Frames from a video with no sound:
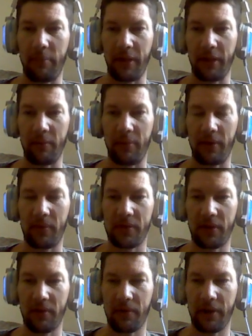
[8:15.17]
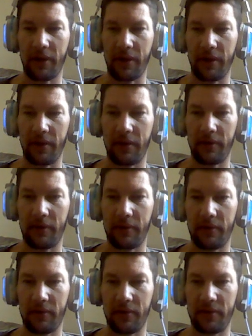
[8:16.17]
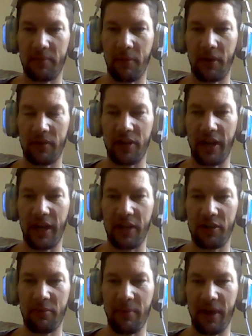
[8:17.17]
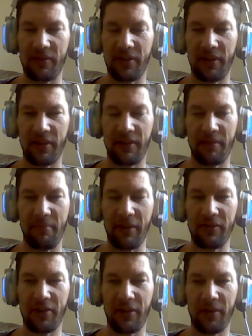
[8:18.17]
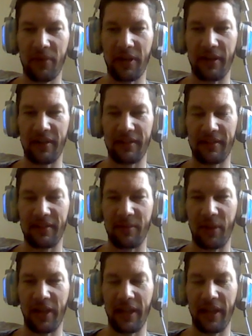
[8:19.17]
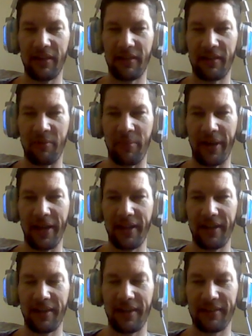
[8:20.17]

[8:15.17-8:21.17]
Billy Bird, what's going on? Small jet engine mounted on what? The plane? The bike?